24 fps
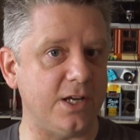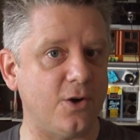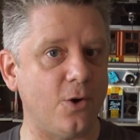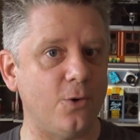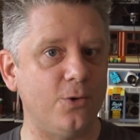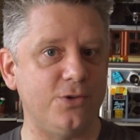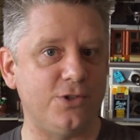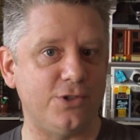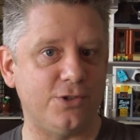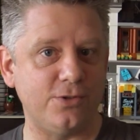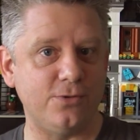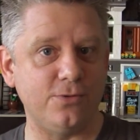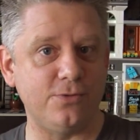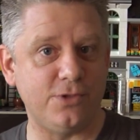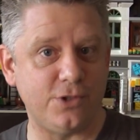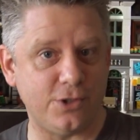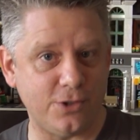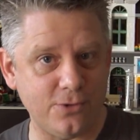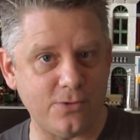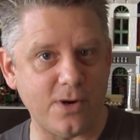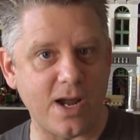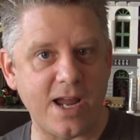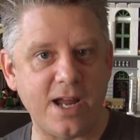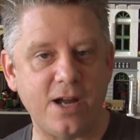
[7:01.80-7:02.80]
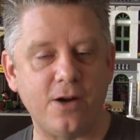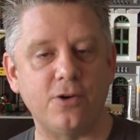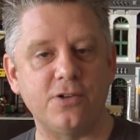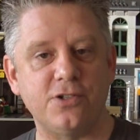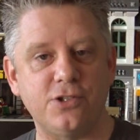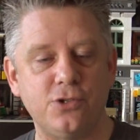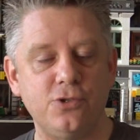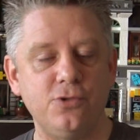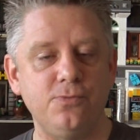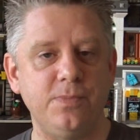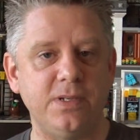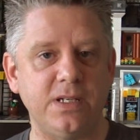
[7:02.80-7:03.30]
Go to 2A or
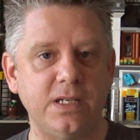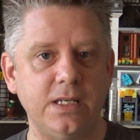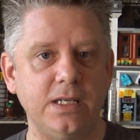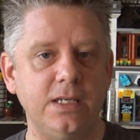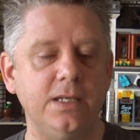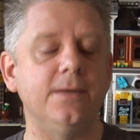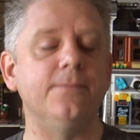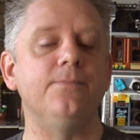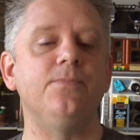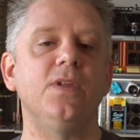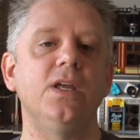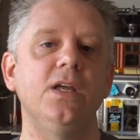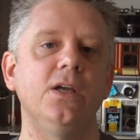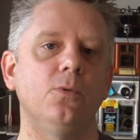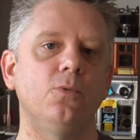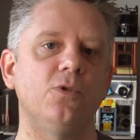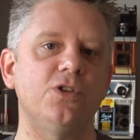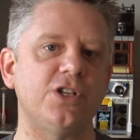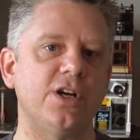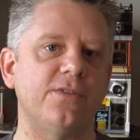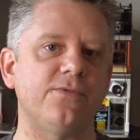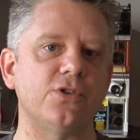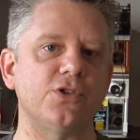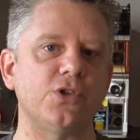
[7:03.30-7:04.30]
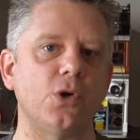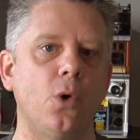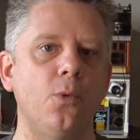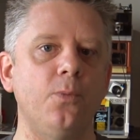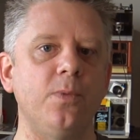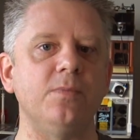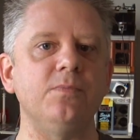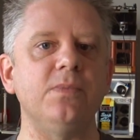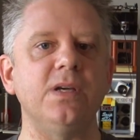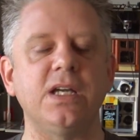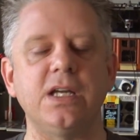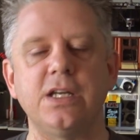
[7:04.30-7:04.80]
2B, whichever's
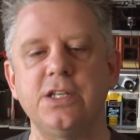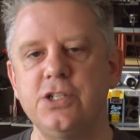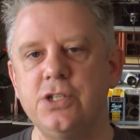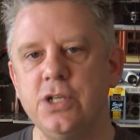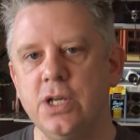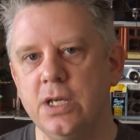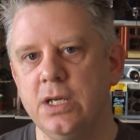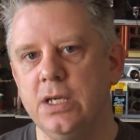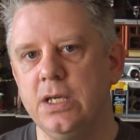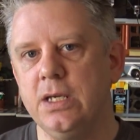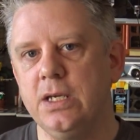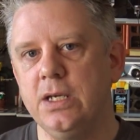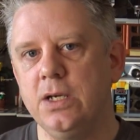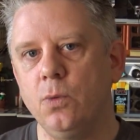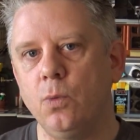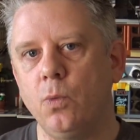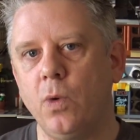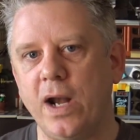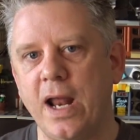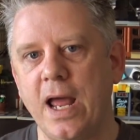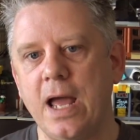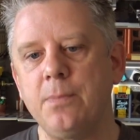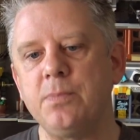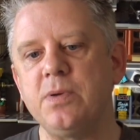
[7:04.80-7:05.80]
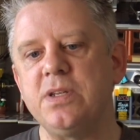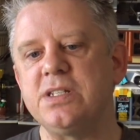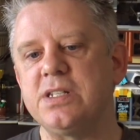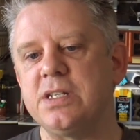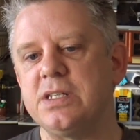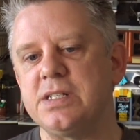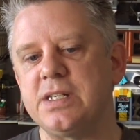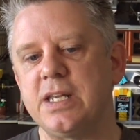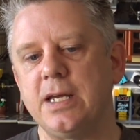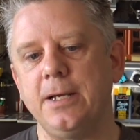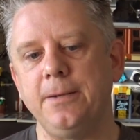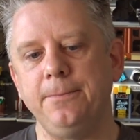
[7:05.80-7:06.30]
open, because what happens
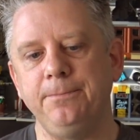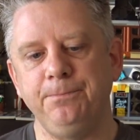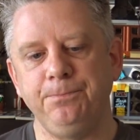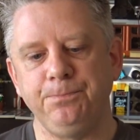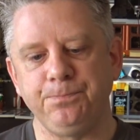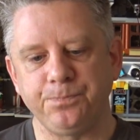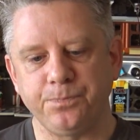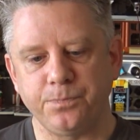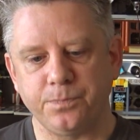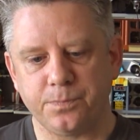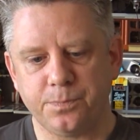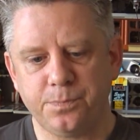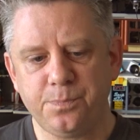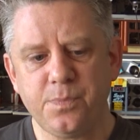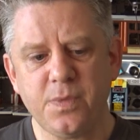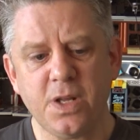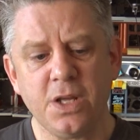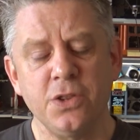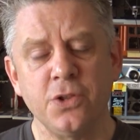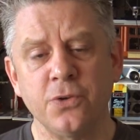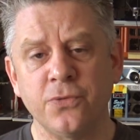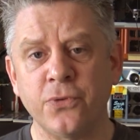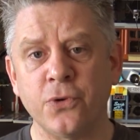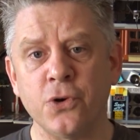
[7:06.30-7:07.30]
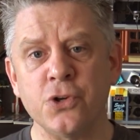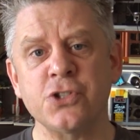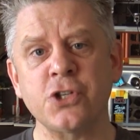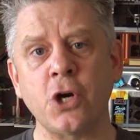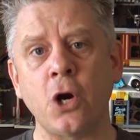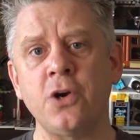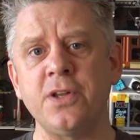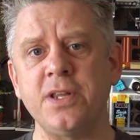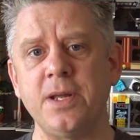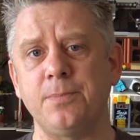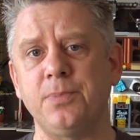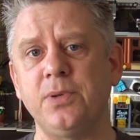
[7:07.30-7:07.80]
is that the first
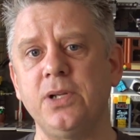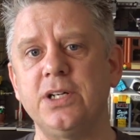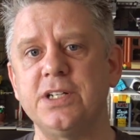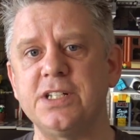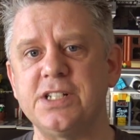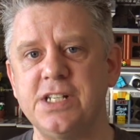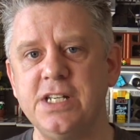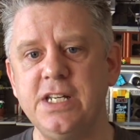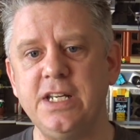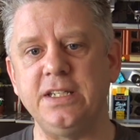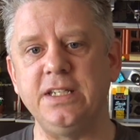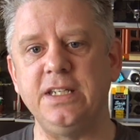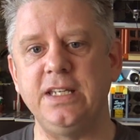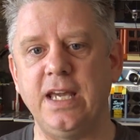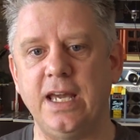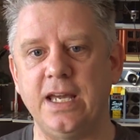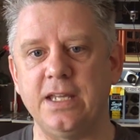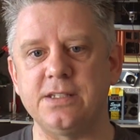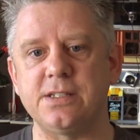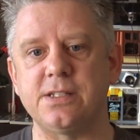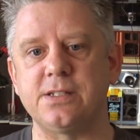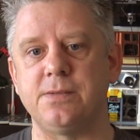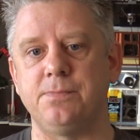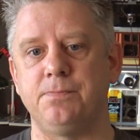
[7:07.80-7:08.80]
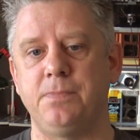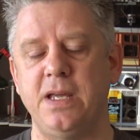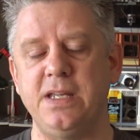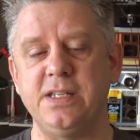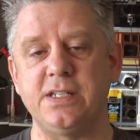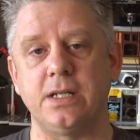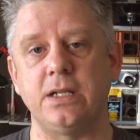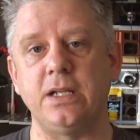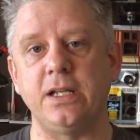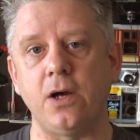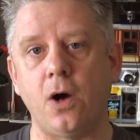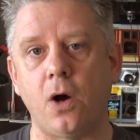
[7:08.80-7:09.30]
car that plugs in gets
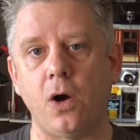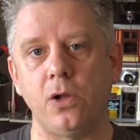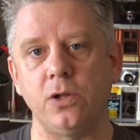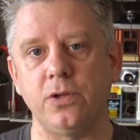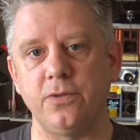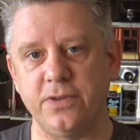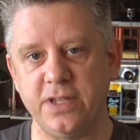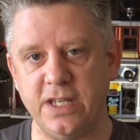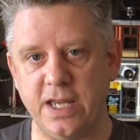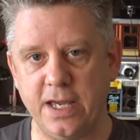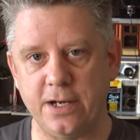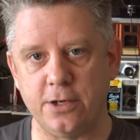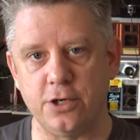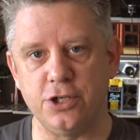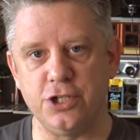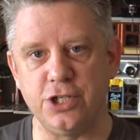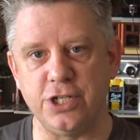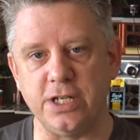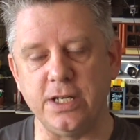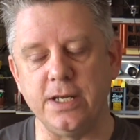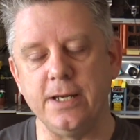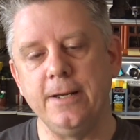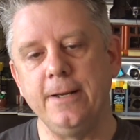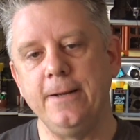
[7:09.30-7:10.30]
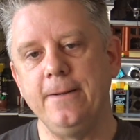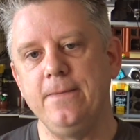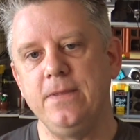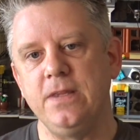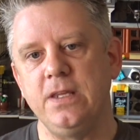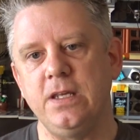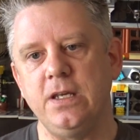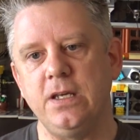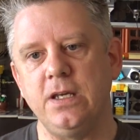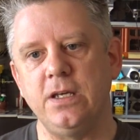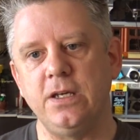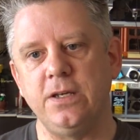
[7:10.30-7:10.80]
basically all of the energy.
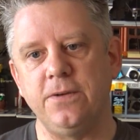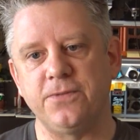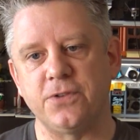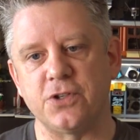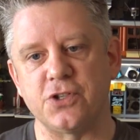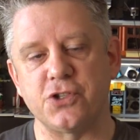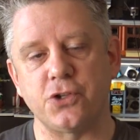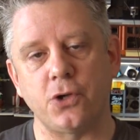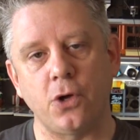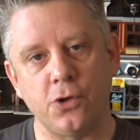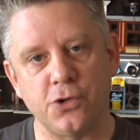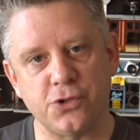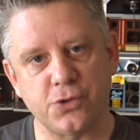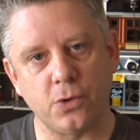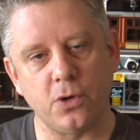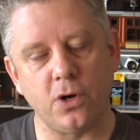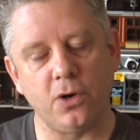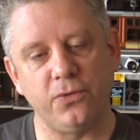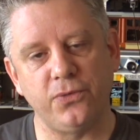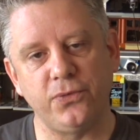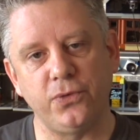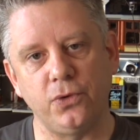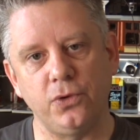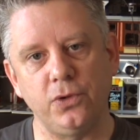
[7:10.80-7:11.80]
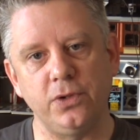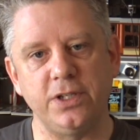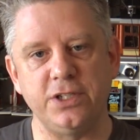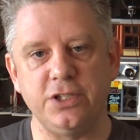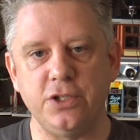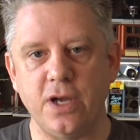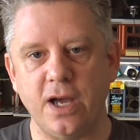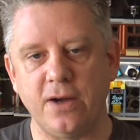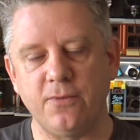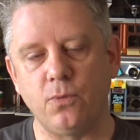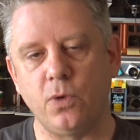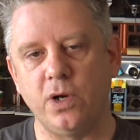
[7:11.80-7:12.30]
If the stalls are all full and
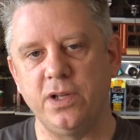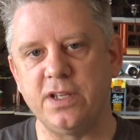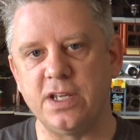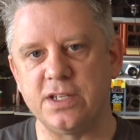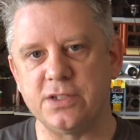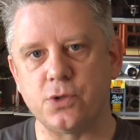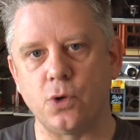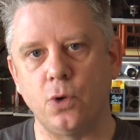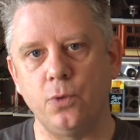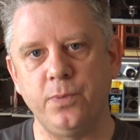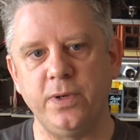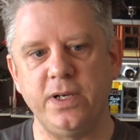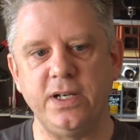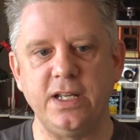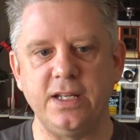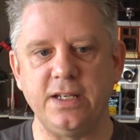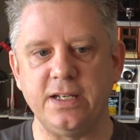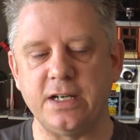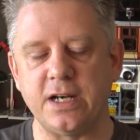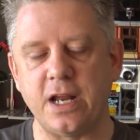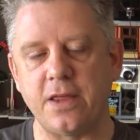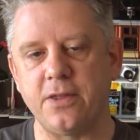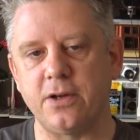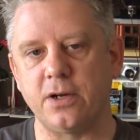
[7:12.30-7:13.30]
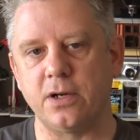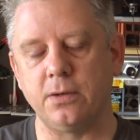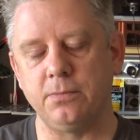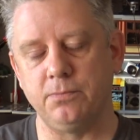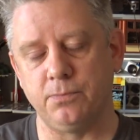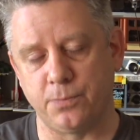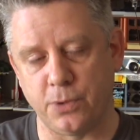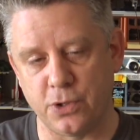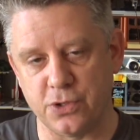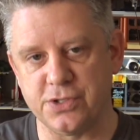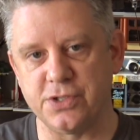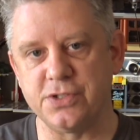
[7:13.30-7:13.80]
you have one that's open and another
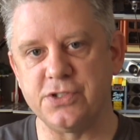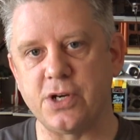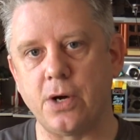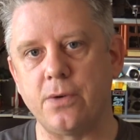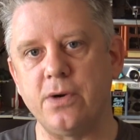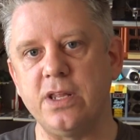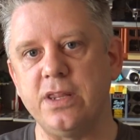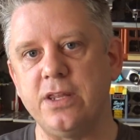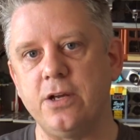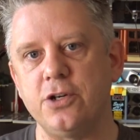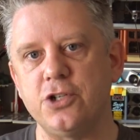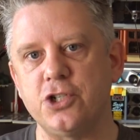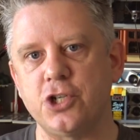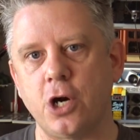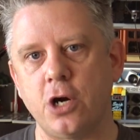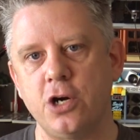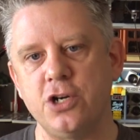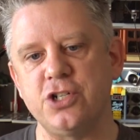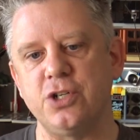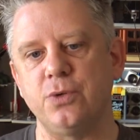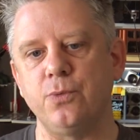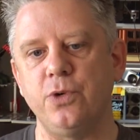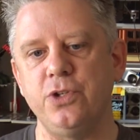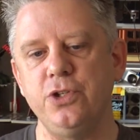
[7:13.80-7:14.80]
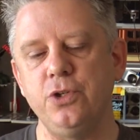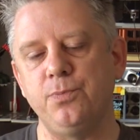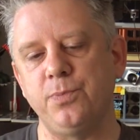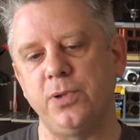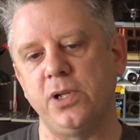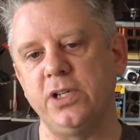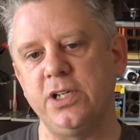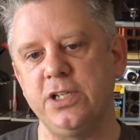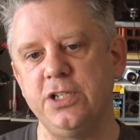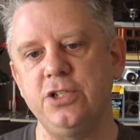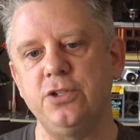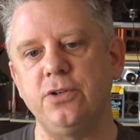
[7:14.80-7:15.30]
person's already there charging, when you
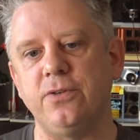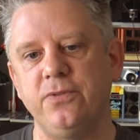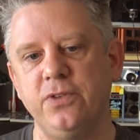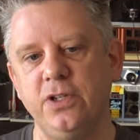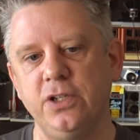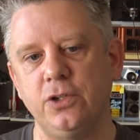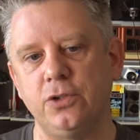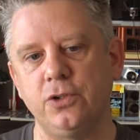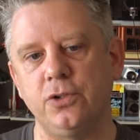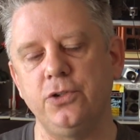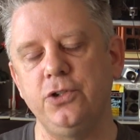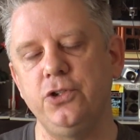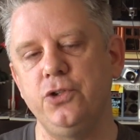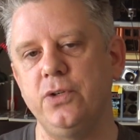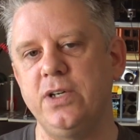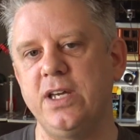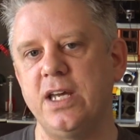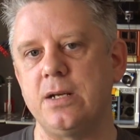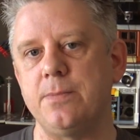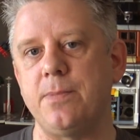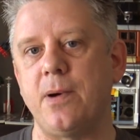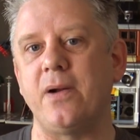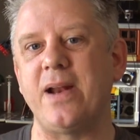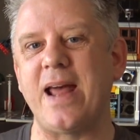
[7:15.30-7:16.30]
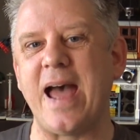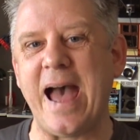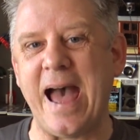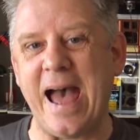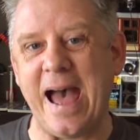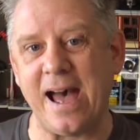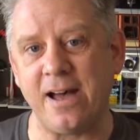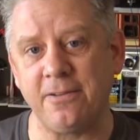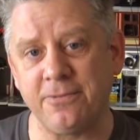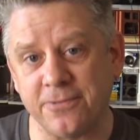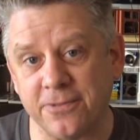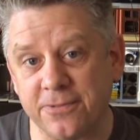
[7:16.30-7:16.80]
plug into your vehicle, you get about
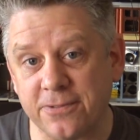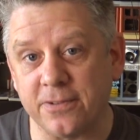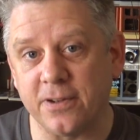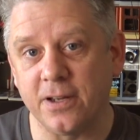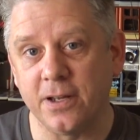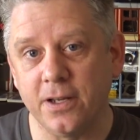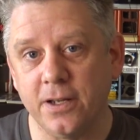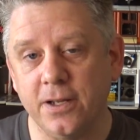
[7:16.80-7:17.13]
half